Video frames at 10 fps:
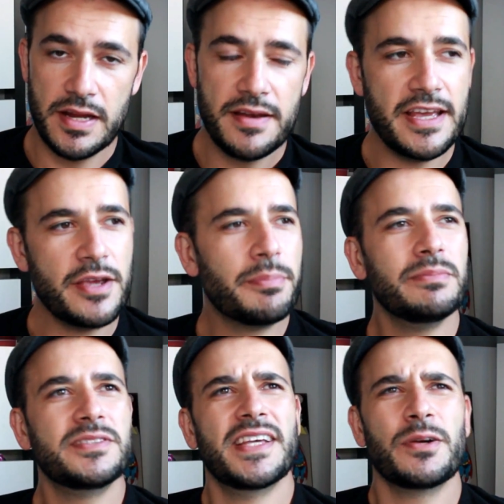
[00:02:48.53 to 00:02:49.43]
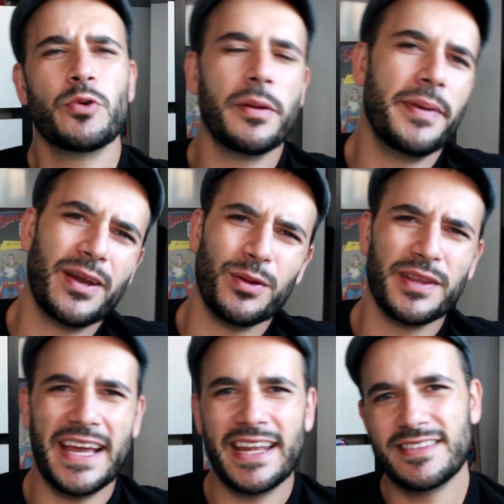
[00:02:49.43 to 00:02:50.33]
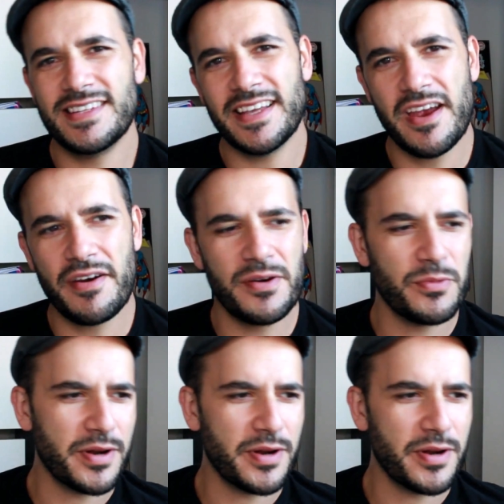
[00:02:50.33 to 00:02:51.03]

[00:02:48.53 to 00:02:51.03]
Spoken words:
Now you're probably saying, what about all the editing, Erryn?